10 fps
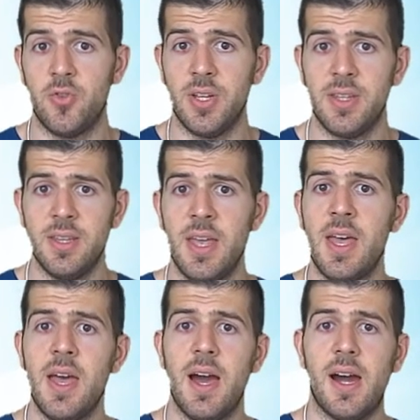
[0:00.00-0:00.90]
creatine
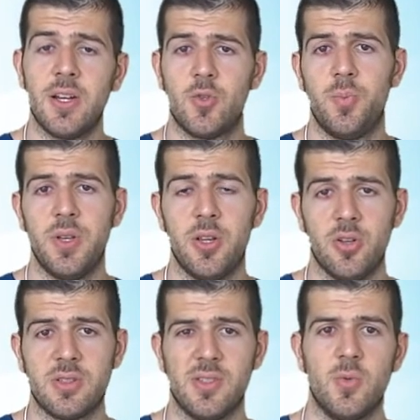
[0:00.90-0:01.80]
are to be
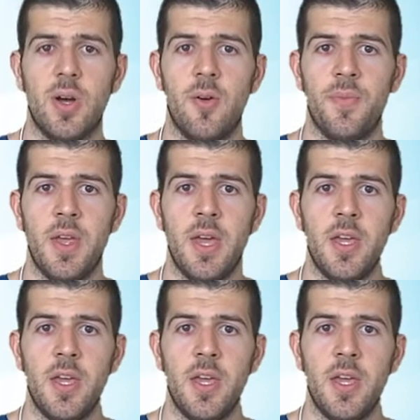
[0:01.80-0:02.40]
lost as well.